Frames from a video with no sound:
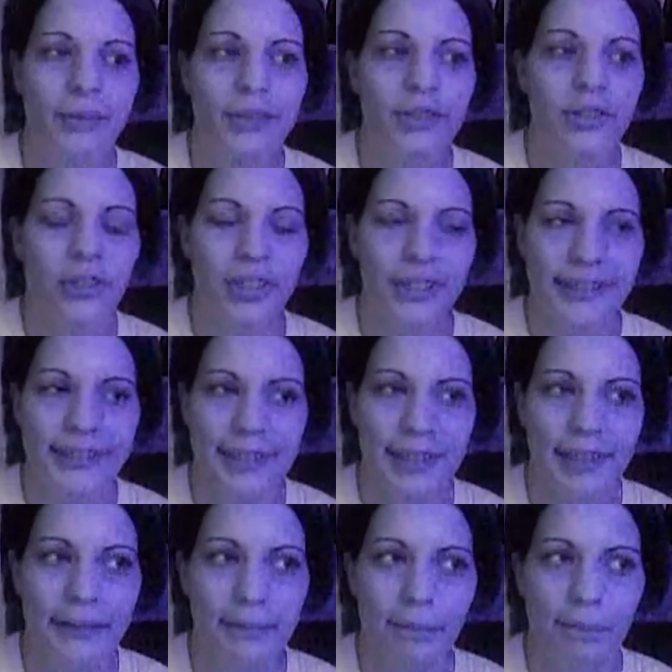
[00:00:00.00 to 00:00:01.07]
Christy.
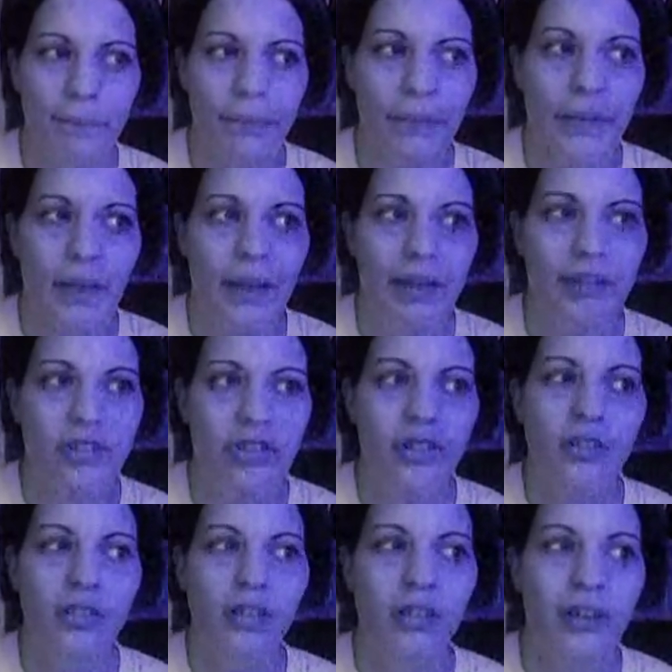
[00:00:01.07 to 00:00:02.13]
and she
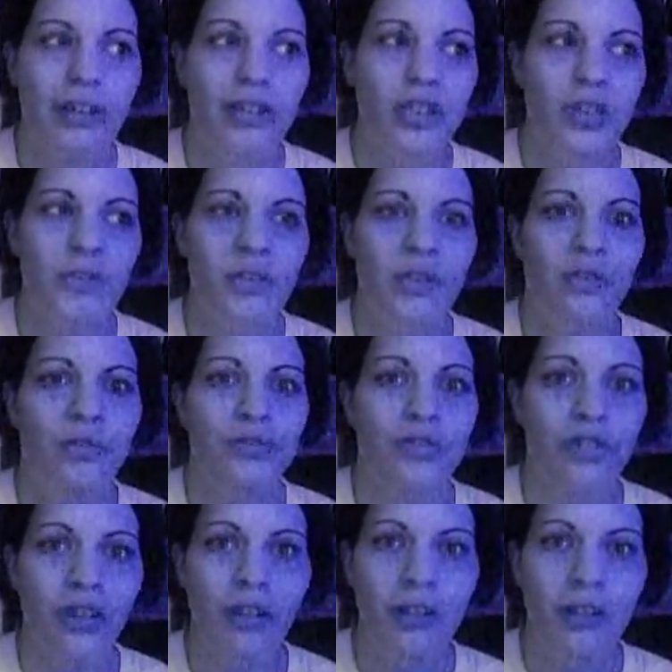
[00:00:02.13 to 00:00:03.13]
looked like she was on drugs,